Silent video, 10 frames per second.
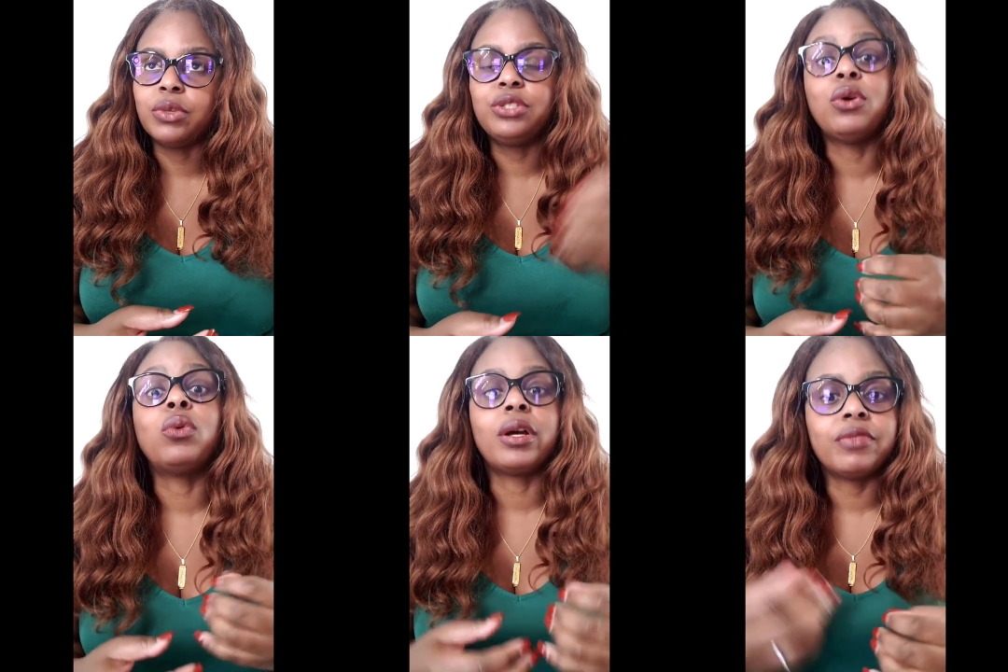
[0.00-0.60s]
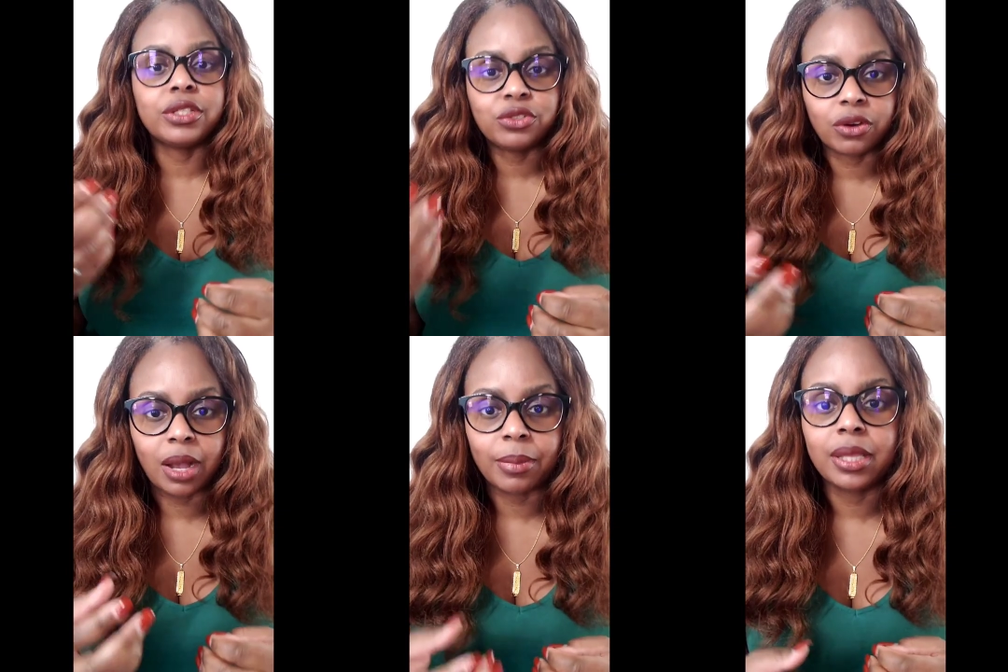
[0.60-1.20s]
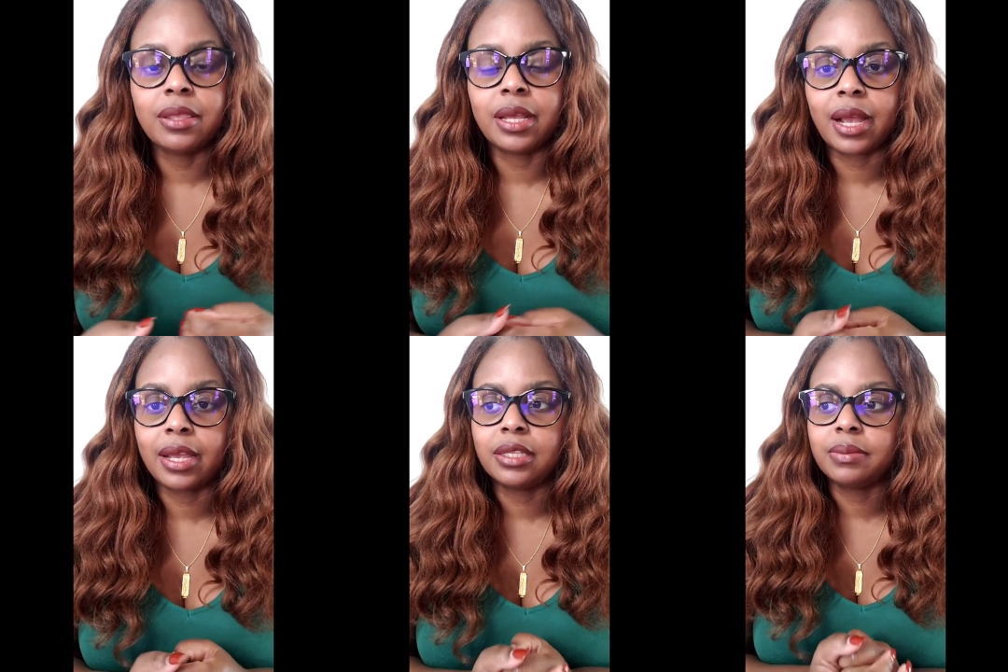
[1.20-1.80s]
result of the trauma that
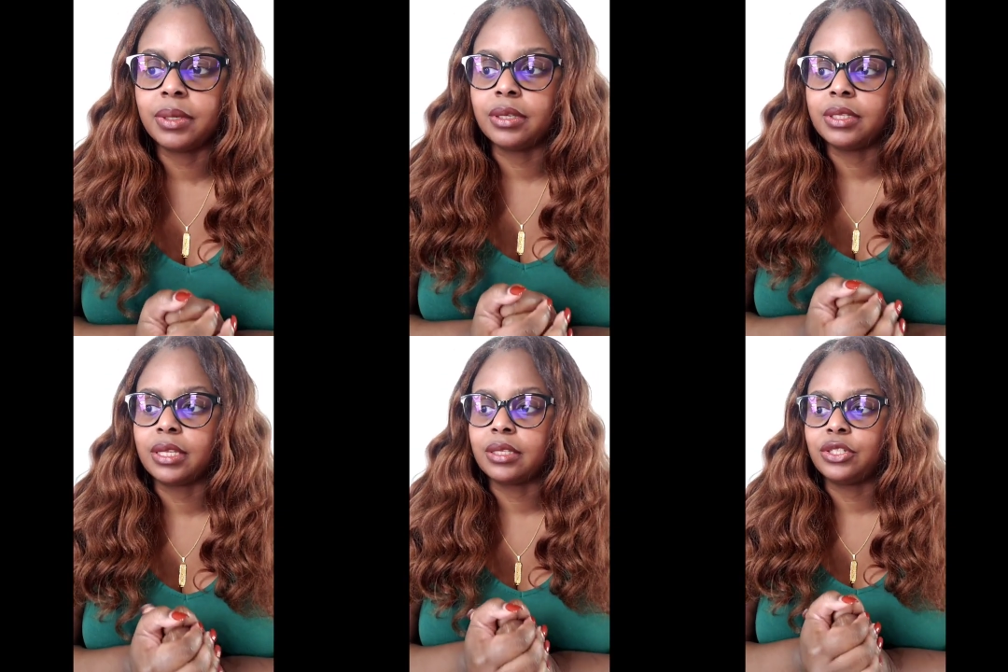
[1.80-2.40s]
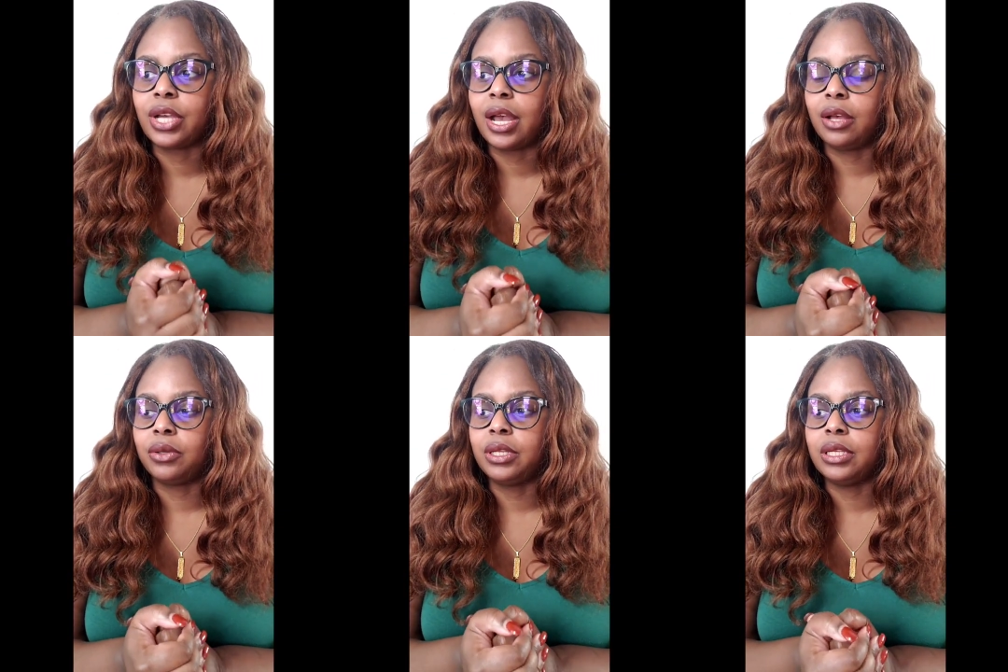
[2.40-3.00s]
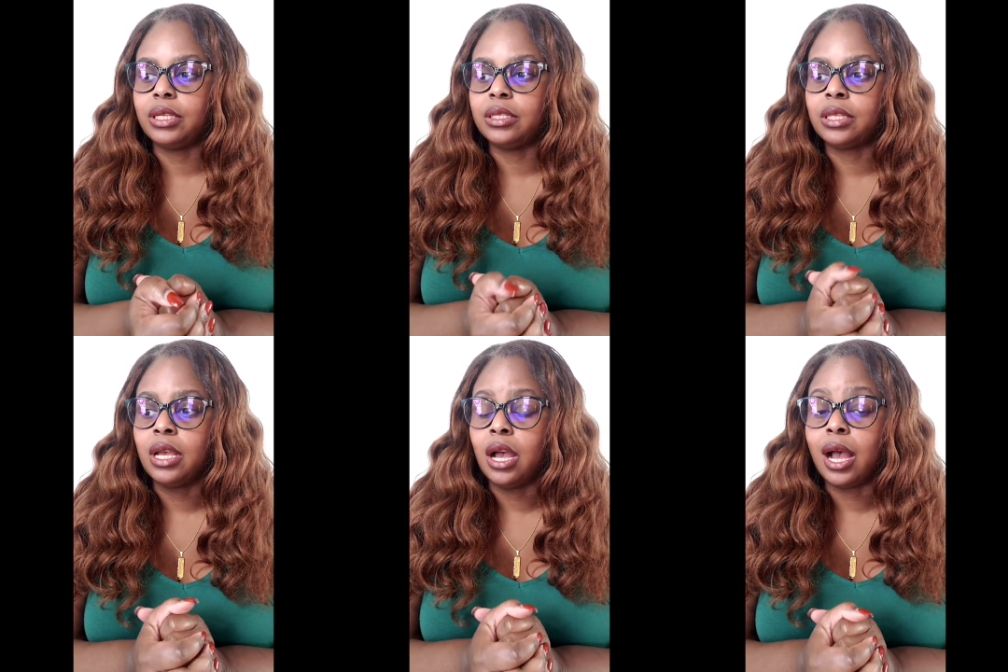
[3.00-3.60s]
I experienced as a child
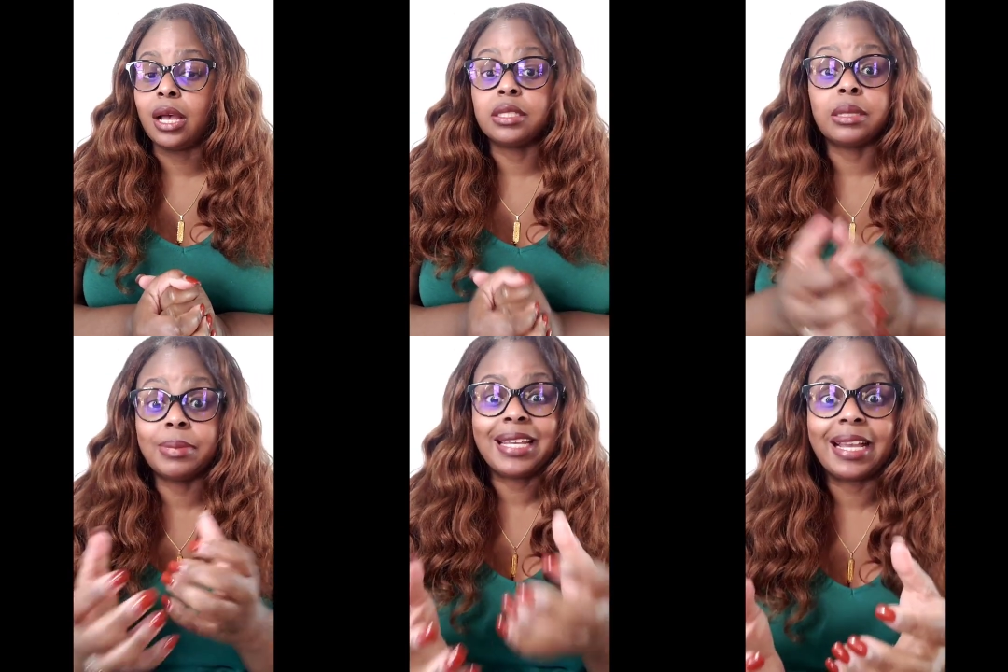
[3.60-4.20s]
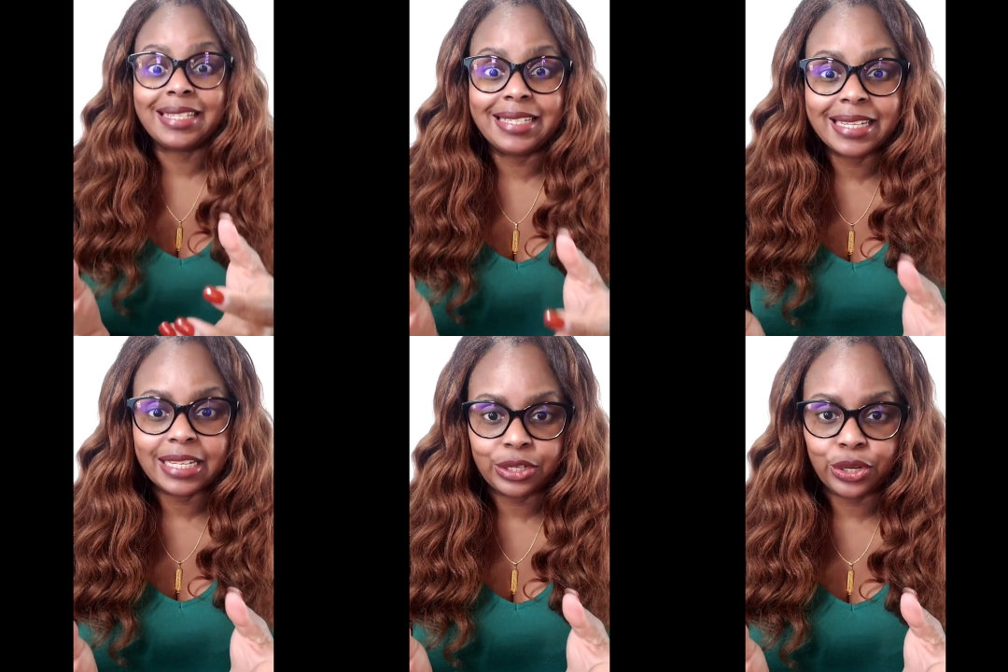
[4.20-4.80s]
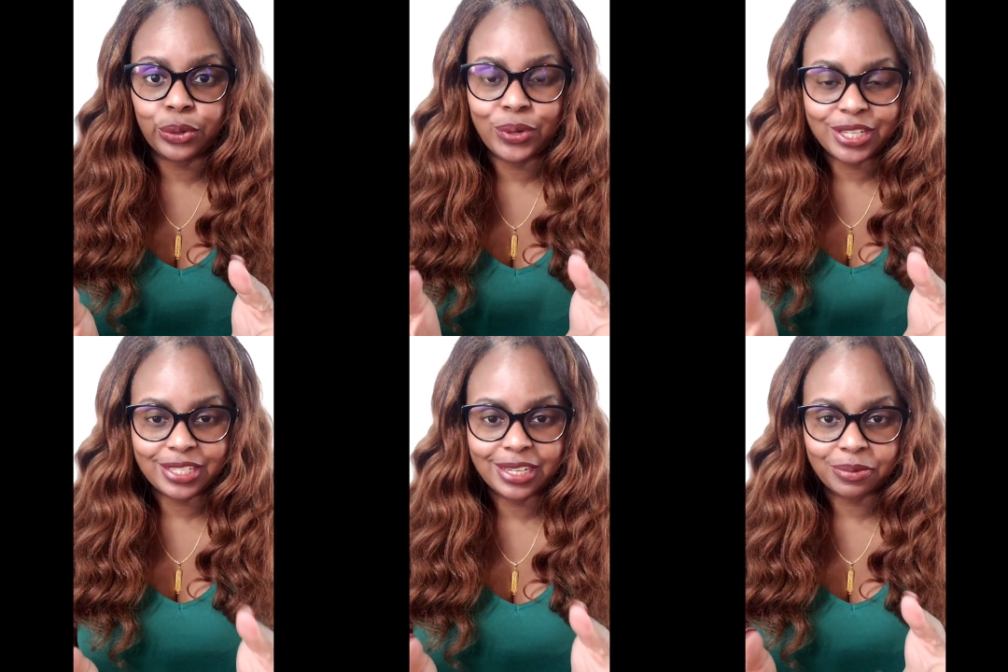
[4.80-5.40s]
is uh, something I didn't know
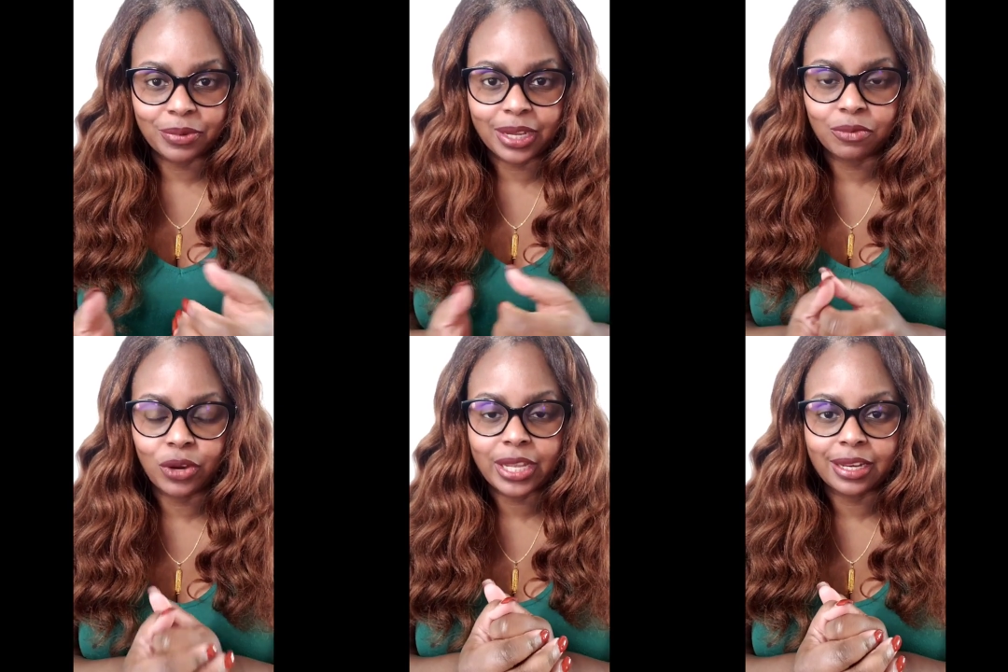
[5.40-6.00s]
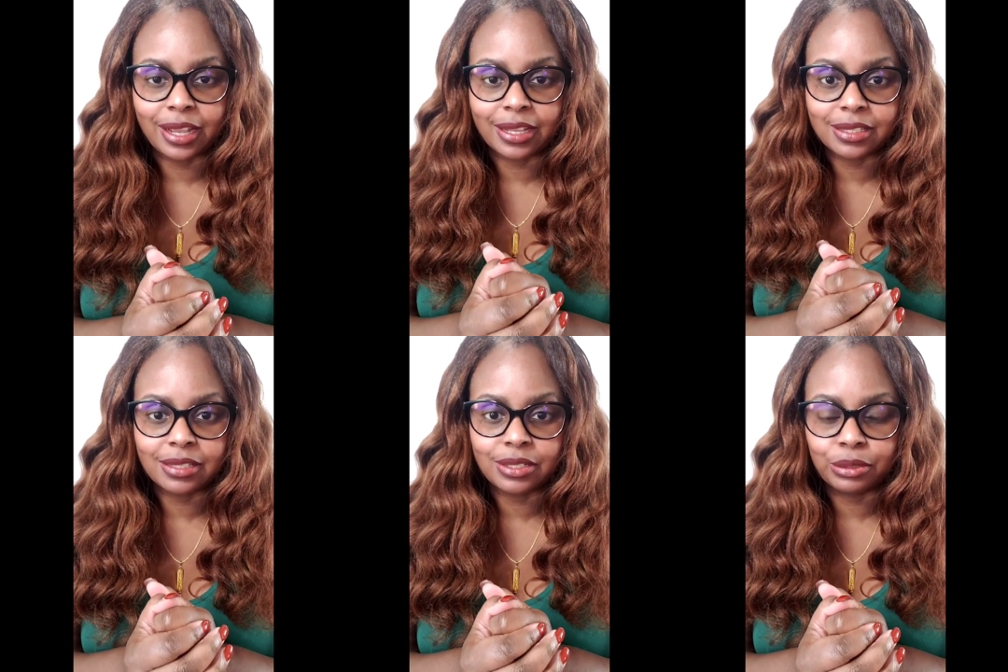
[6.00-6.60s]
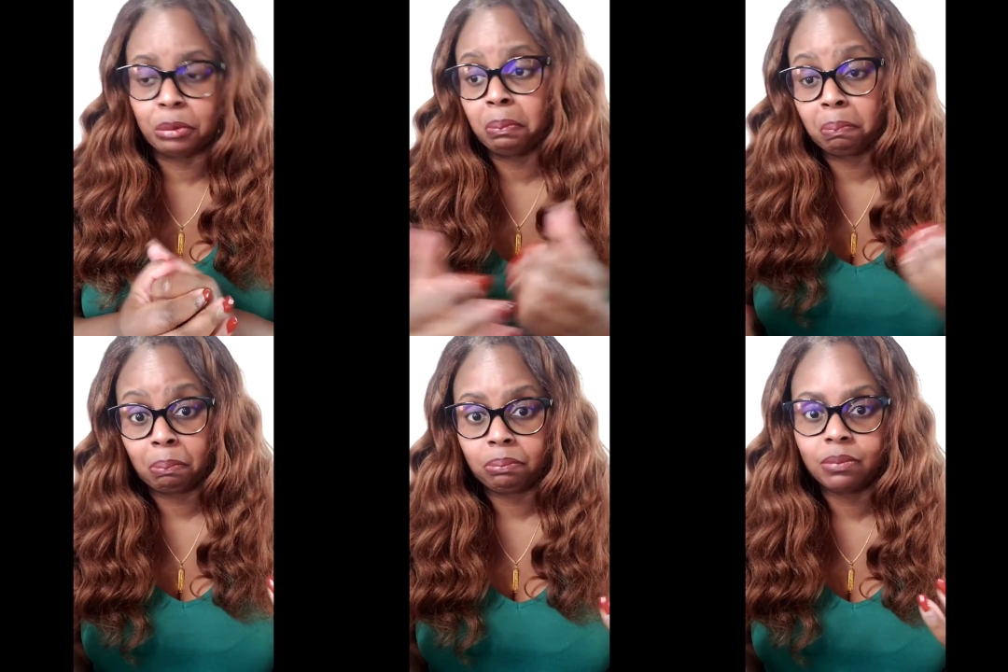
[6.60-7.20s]
and didn't re- recognize until
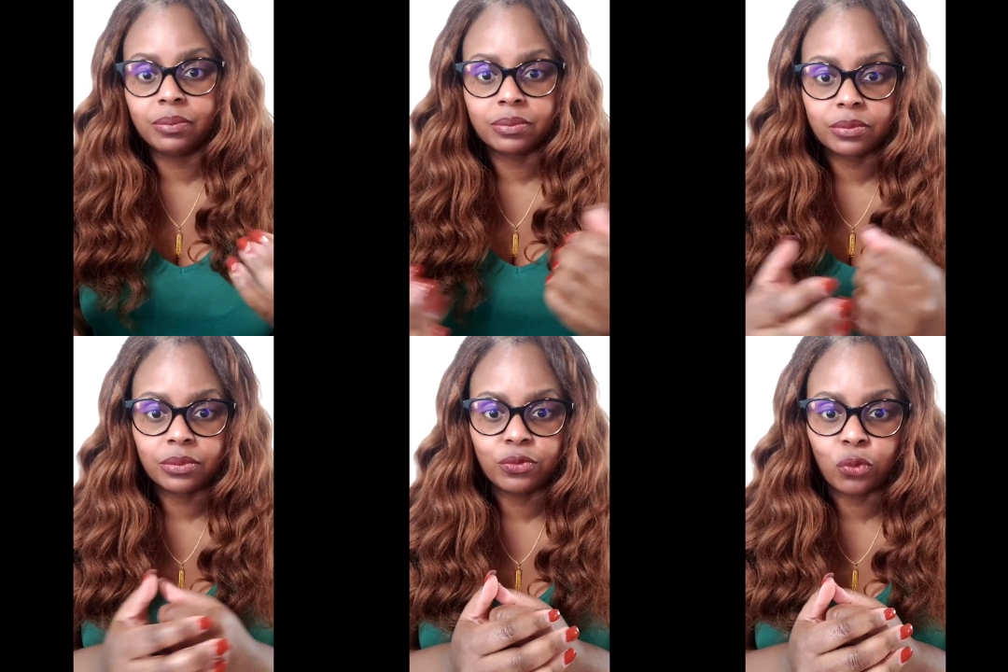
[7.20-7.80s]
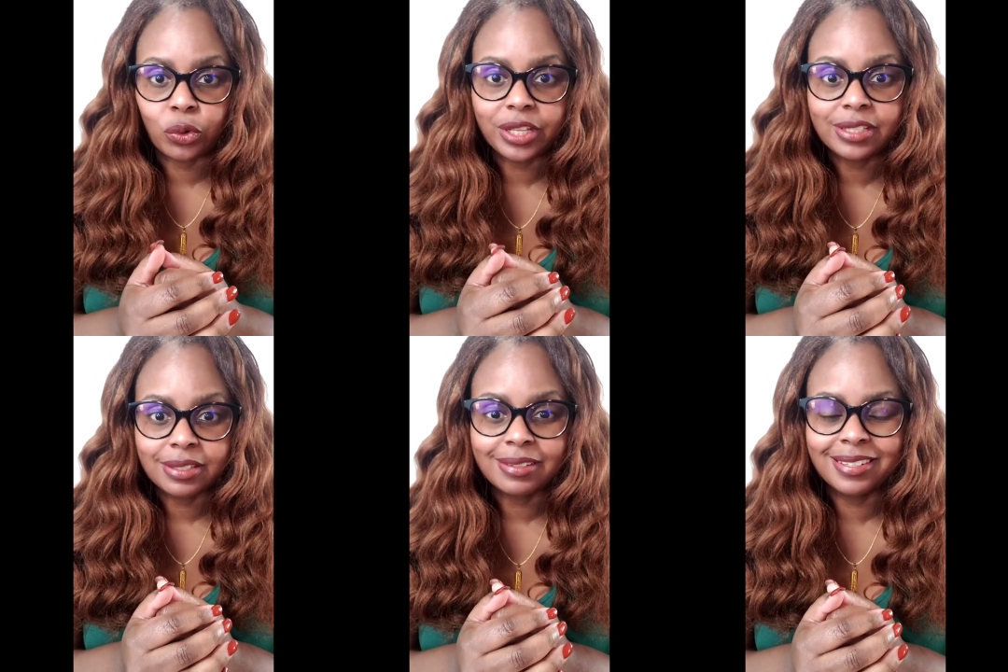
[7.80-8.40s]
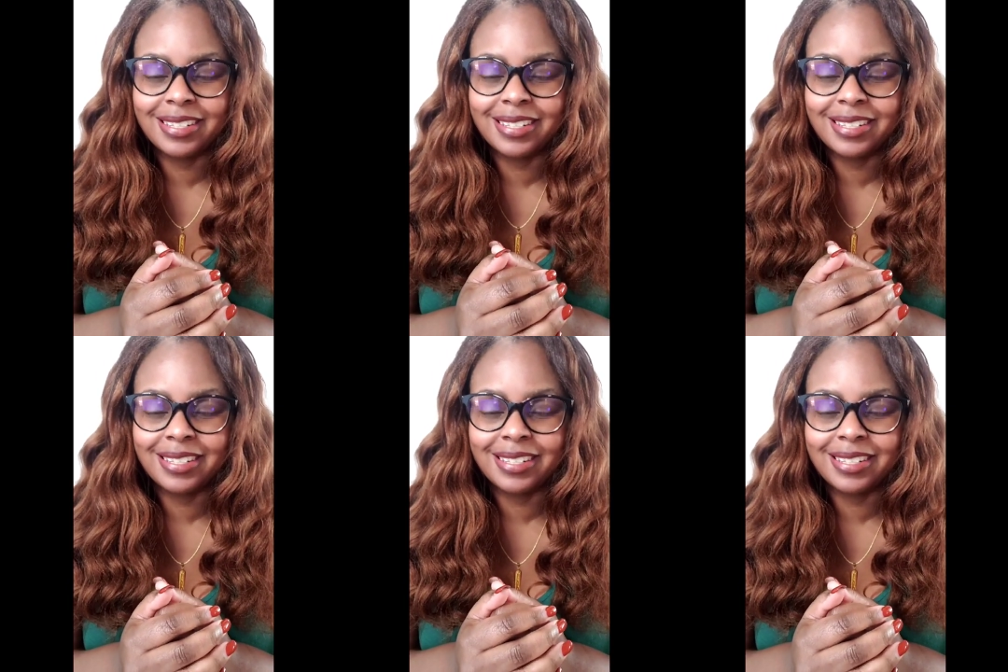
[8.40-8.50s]
40s